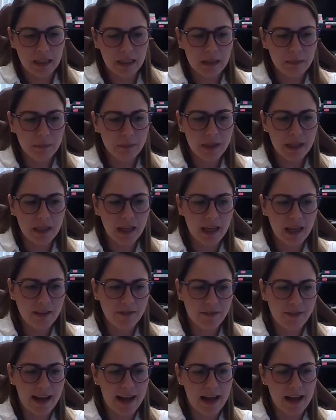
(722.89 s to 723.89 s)
EPA
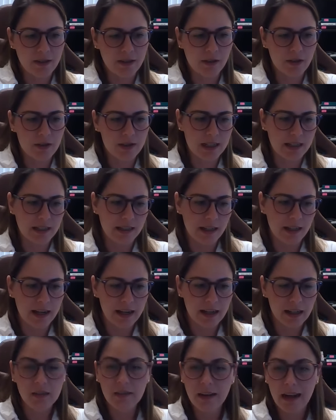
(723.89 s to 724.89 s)
values and the
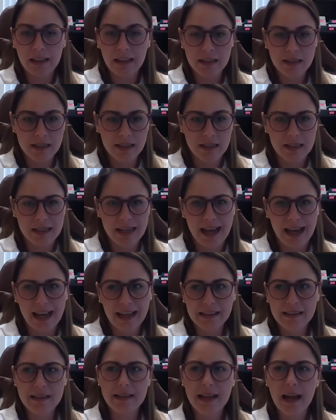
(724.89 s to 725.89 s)
air quality index,